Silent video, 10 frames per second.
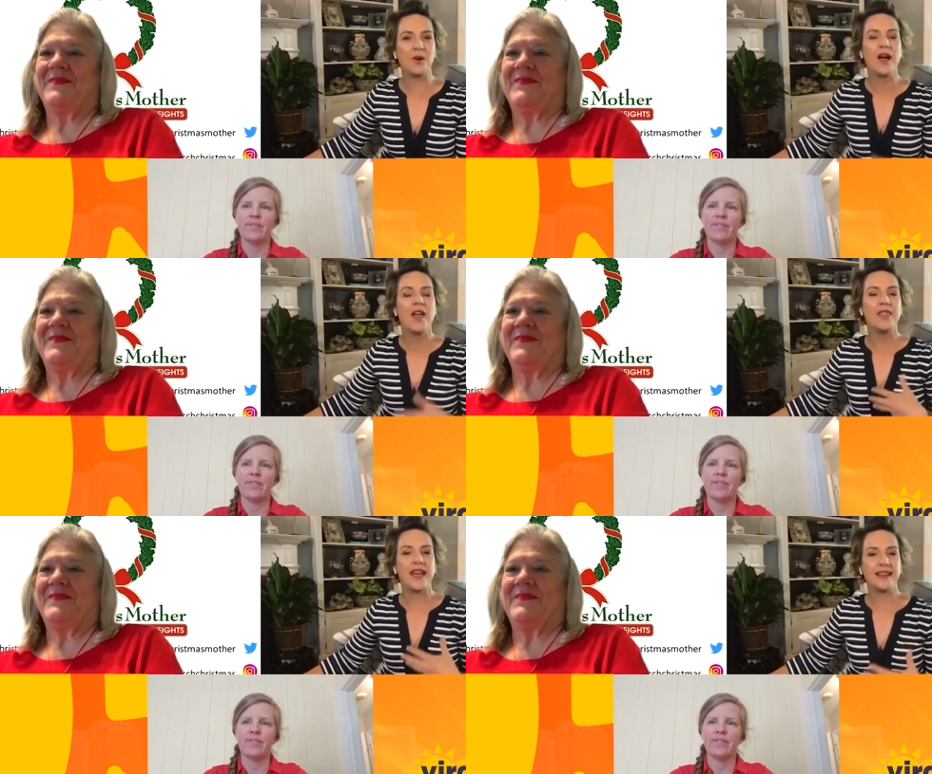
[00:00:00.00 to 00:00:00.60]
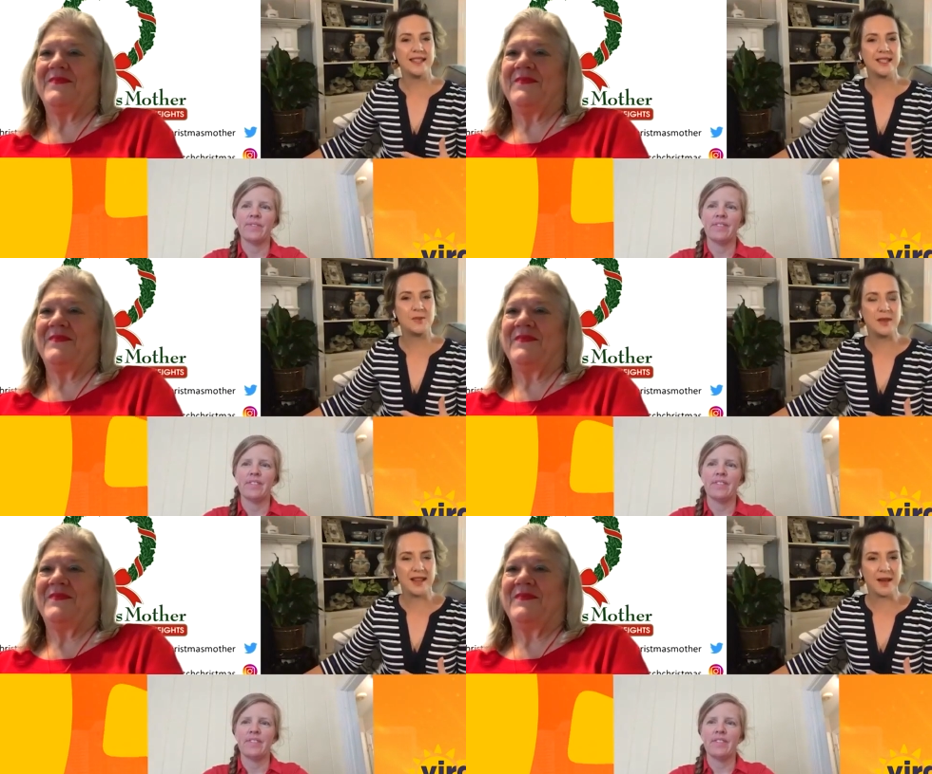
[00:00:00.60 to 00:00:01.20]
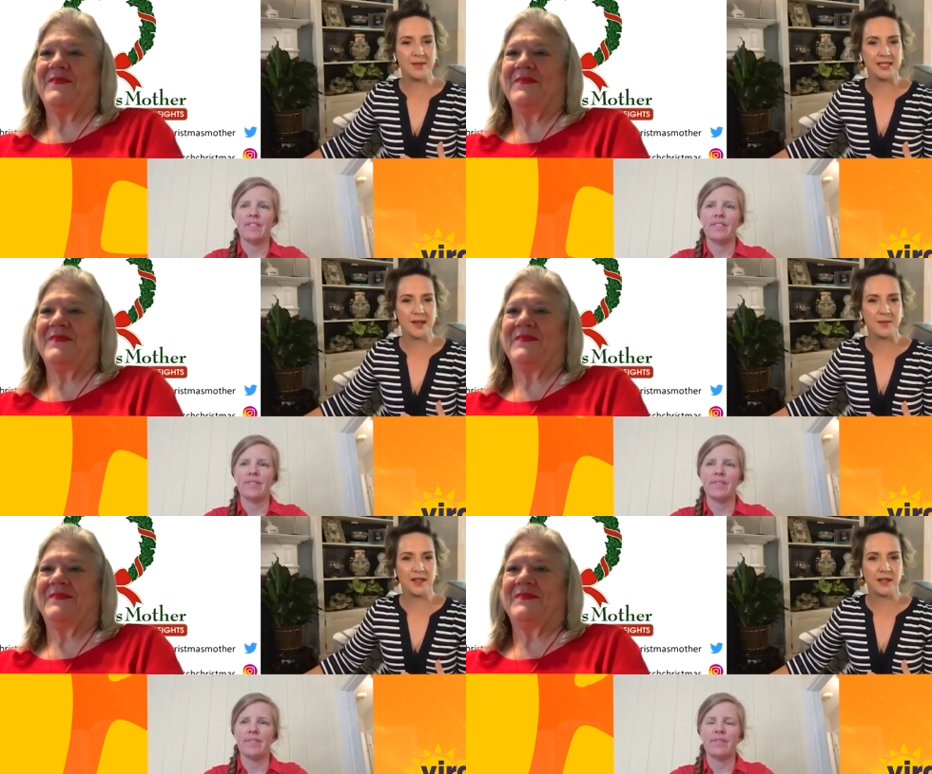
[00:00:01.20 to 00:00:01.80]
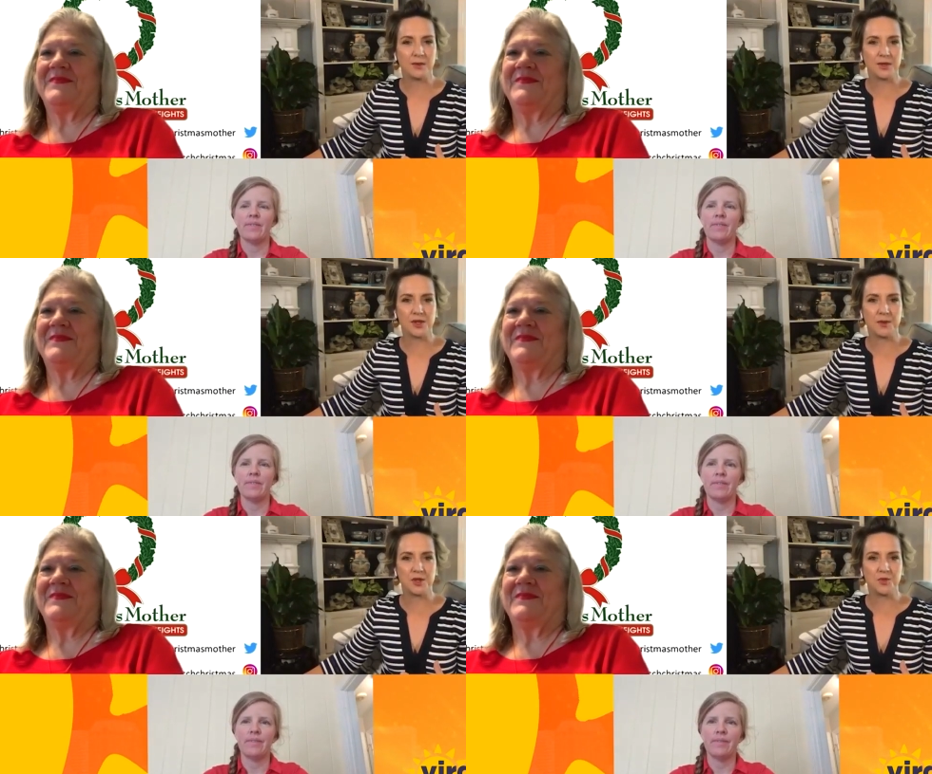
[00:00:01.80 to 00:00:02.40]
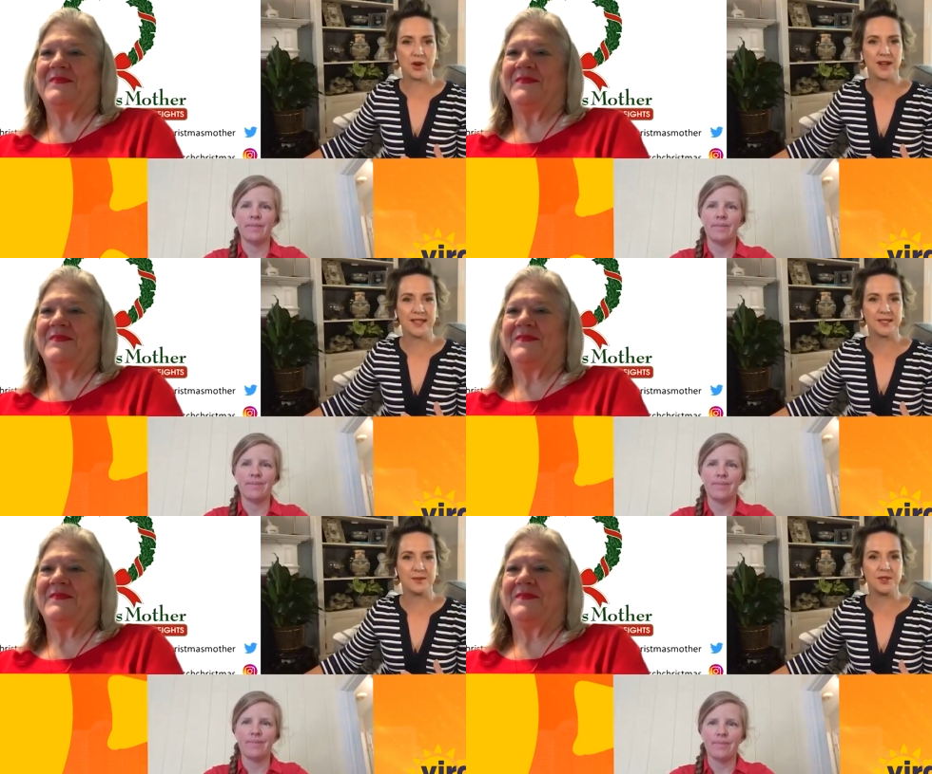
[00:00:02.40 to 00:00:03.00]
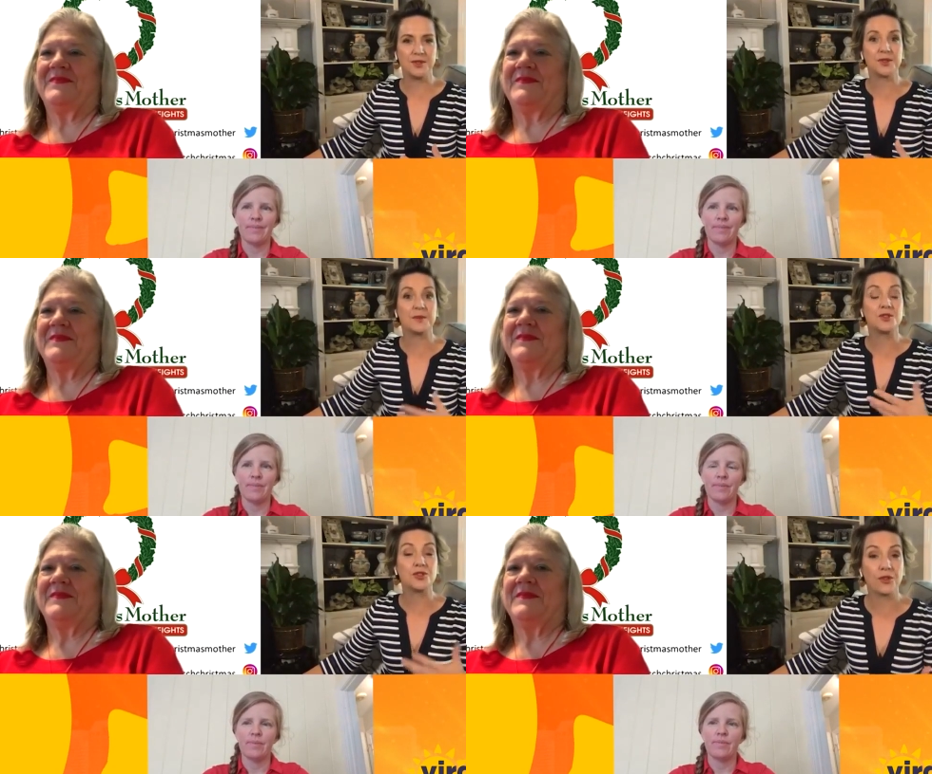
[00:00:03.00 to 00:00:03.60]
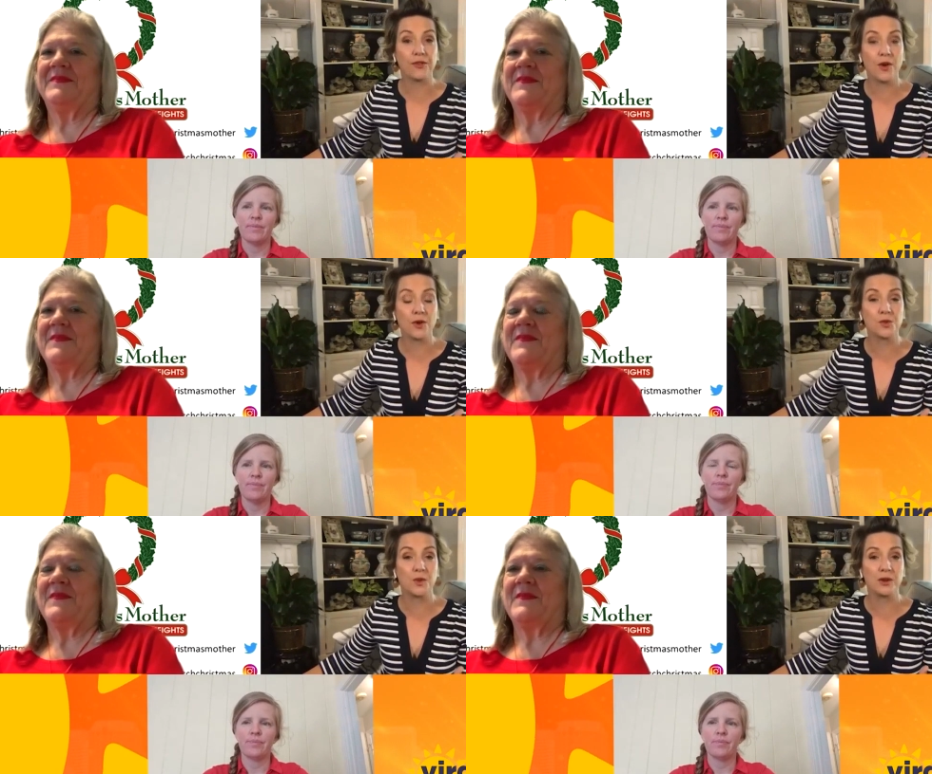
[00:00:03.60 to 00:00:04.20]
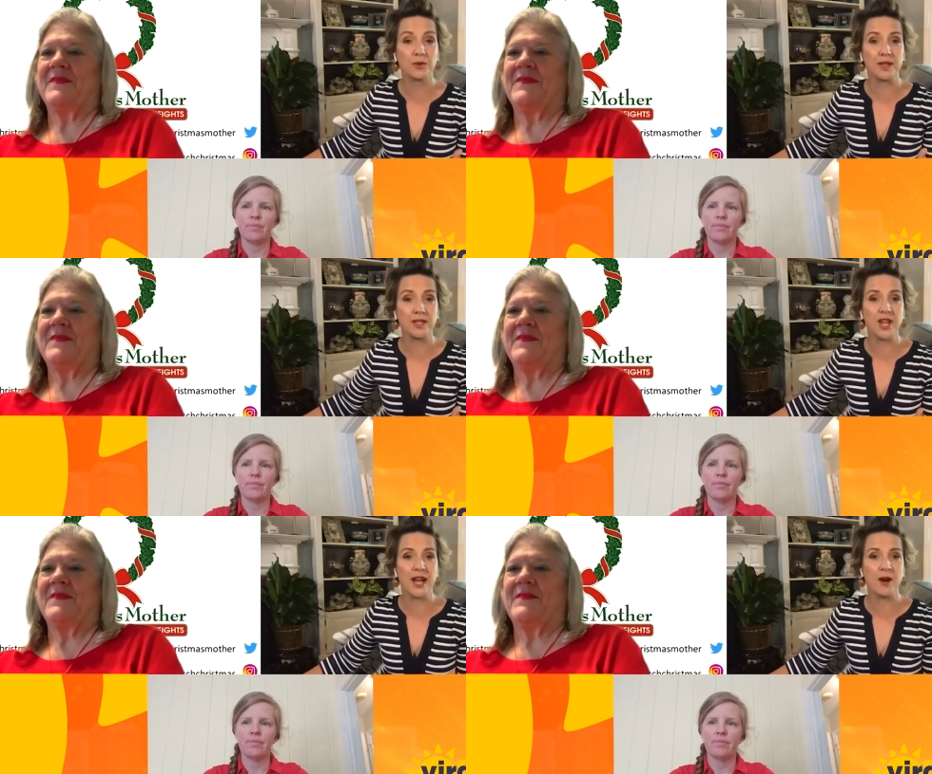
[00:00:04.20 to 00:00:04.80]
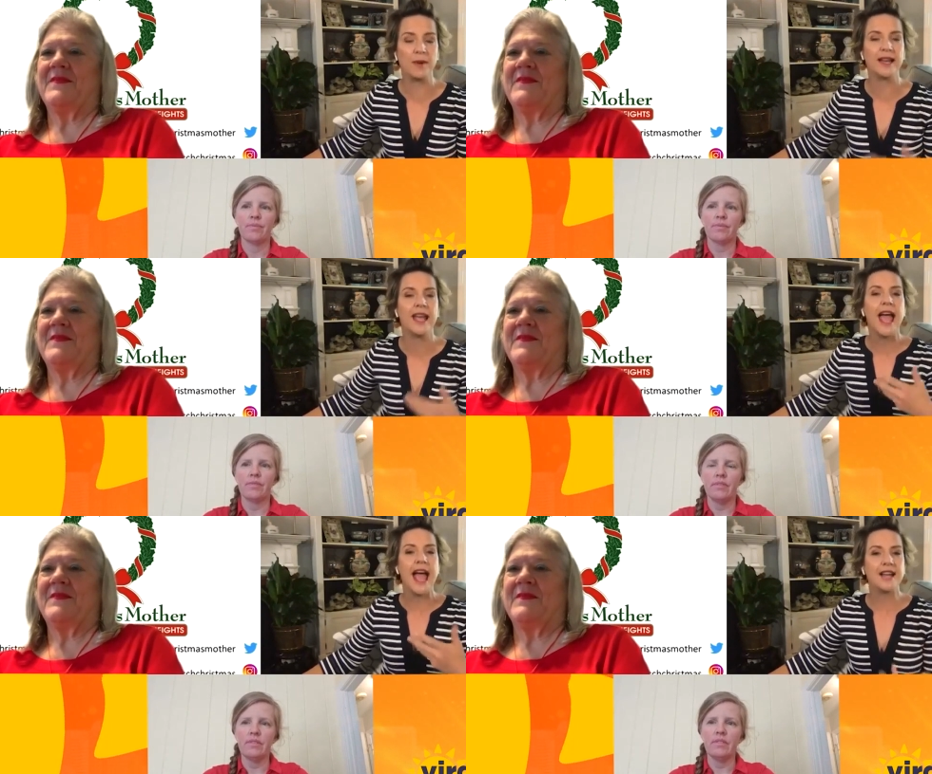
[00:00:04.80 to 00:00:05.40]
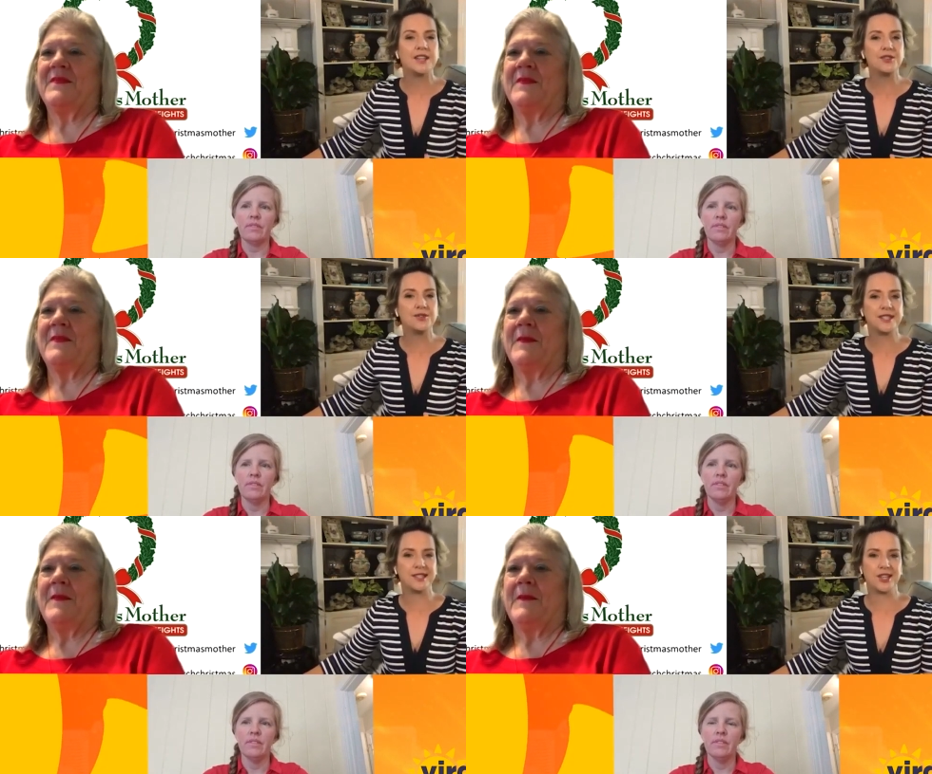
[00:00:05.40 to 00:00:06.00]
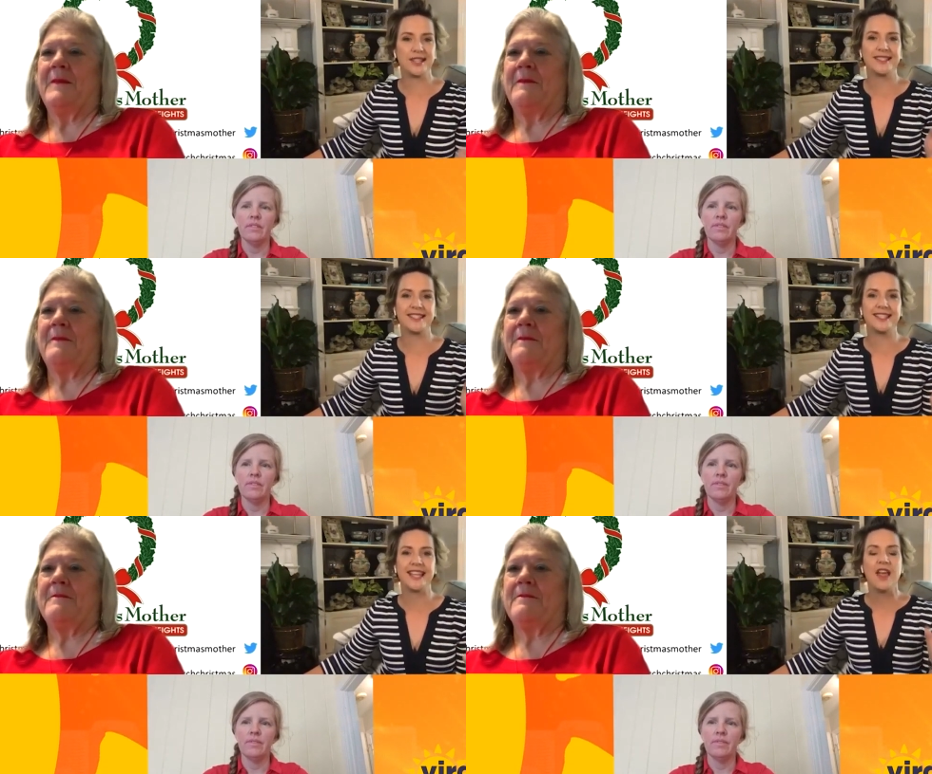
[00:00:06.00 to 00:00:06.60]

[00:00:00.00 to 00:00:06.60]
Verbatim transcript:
Speaker 1: that is becoming something that we're so much more accustomed to so i'm sure folks will reach out but as you suggested